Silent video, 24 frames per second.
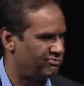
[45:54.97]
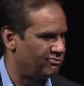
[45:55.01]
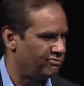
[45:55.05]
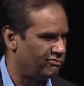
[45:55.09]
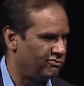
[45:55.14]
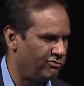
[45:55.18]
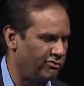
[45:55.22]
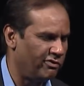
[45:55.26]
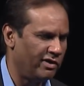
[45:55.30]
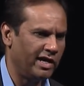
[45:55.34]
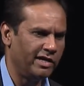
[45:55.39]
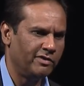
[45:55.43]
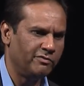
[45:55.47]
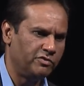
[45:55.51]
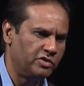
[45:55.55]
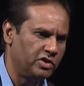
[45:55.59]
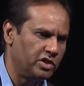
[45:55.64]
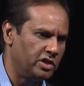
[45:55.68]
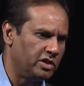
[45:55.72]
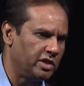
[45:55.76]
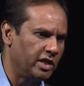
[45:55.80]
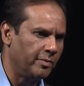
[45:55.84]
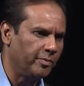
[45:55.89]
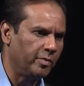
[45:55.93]

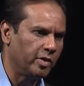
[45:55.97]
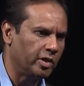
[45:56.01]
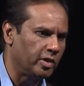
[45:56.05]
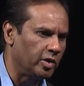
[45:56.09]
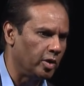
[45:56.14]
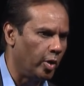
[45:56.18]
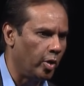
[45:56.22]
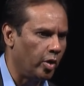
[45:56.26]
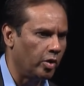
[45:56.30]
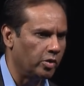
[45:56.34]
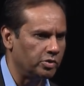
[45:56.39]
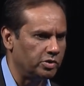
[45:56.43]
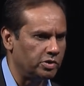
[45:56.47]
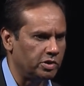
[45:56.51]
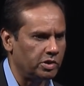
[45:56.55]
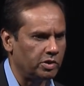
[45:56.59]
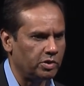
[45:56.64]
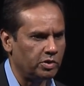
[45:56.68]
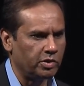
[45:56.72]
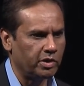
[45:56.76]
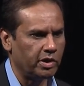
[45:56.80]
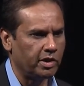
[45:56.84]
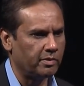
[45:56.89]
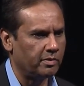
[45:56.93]
5G type technology
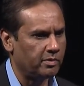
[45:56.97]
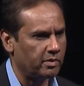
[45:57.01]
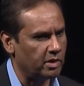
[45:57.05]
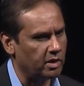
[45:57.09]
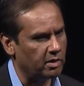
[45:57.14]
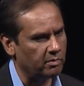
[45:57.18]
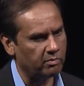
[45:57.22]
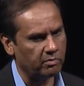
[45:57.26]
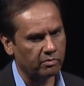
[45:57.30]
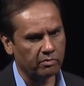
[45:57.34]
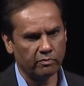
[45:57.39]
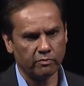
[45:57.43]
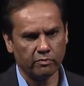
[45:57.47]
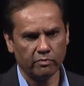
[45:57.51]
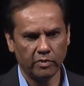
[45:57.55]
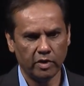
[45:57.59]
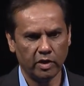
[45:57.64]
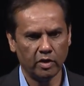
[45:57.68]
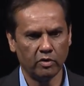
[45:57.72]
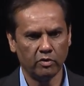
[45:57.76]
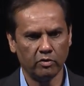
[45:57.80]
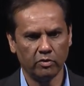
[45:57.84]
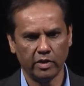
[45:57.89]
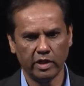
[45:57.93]
to get them,
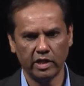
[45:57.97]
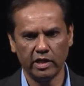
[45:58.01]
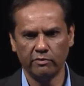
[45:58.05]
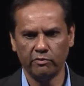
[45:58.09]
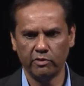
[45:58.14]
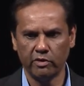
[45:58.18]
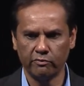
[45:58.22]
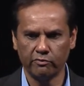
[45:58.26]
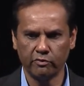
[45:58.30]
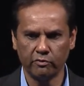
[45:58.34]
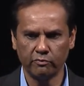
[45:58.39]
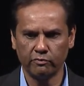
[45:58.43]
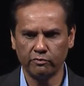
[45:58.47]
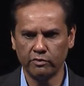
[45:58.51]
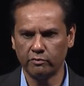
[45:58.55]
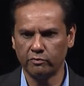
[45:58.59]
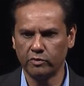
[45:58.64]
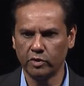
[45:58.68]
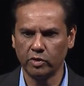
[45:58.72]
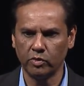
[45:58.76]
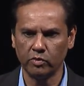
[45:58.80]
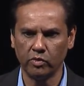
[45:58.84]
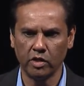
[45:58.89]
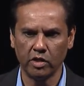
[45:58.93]
anywhere from
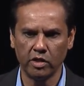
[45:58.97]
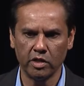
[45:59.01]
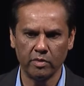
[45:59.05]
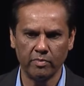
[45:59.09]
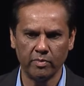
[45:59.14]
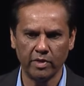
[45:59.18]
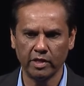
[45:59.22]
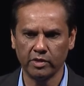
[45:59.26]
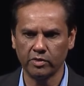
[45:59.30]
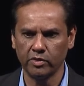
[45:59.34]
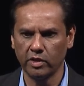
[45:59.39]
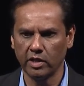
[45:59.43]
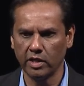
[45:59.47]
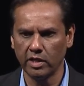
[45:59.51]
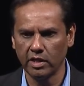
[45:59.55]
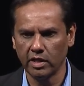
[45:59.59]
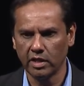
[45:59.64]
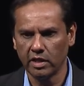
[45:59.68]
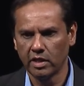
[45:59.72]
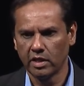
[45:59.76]
50 to 100 meg today,